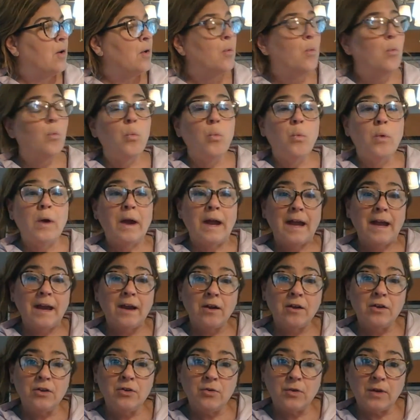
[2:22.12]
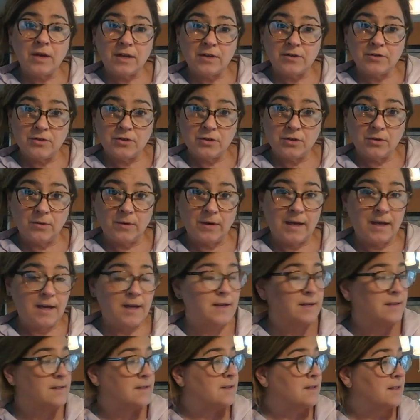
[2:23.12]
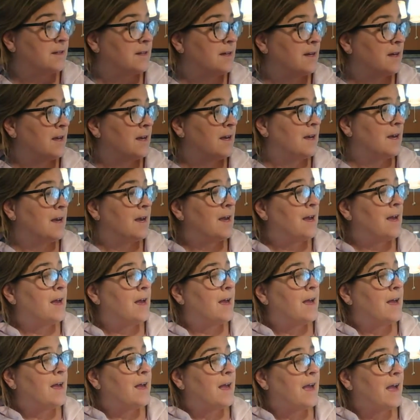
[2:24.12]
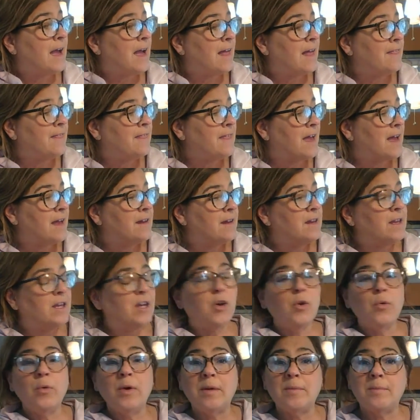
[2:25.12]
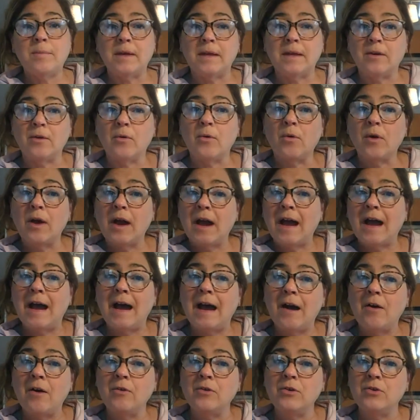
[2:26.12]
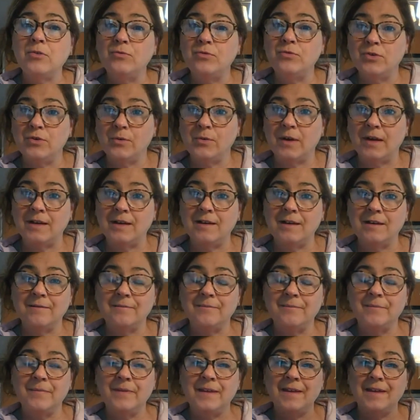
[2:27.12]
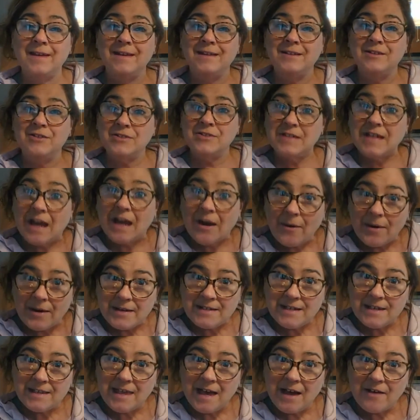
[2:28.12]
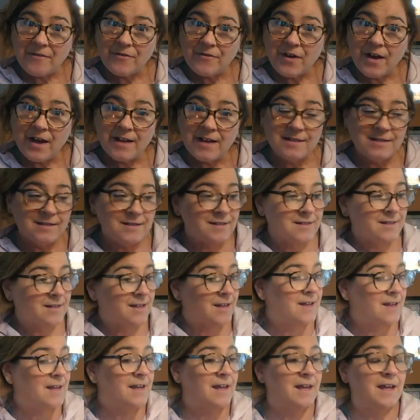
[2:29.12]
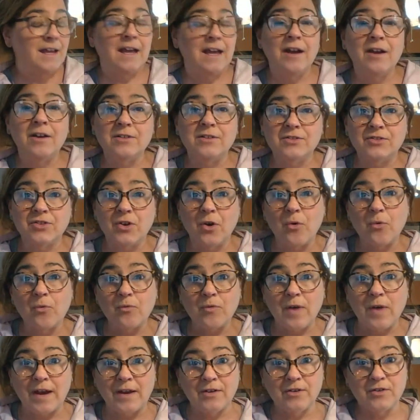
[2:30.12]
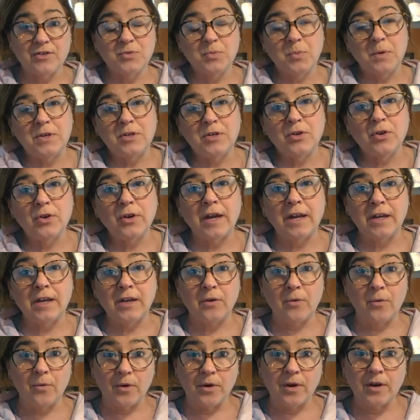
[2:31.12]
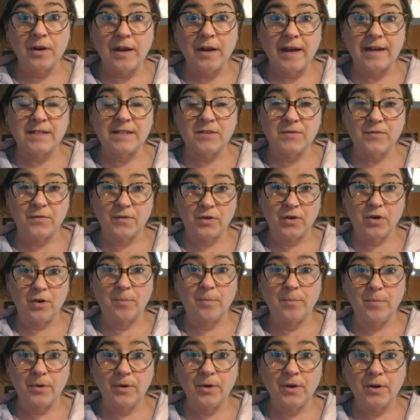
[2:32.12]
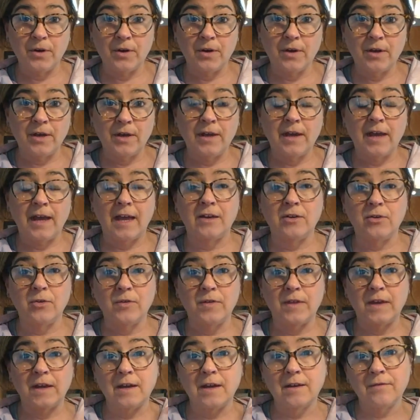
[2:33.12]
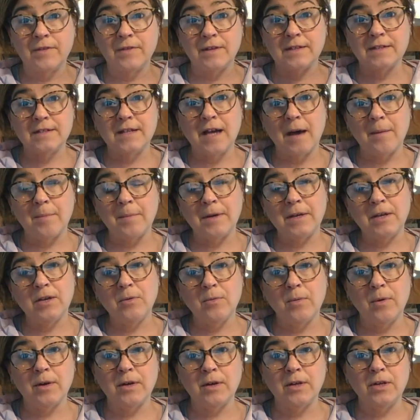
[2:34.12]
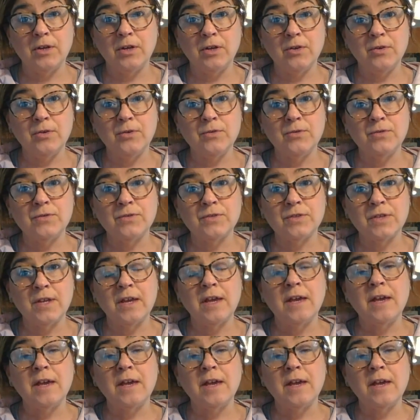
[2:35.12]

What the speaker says: Where you can do it? And then equipment, or how you do it. Do you see how I did that, friends? So writers, when you're getting organized for your book and you think of the topic you want to use,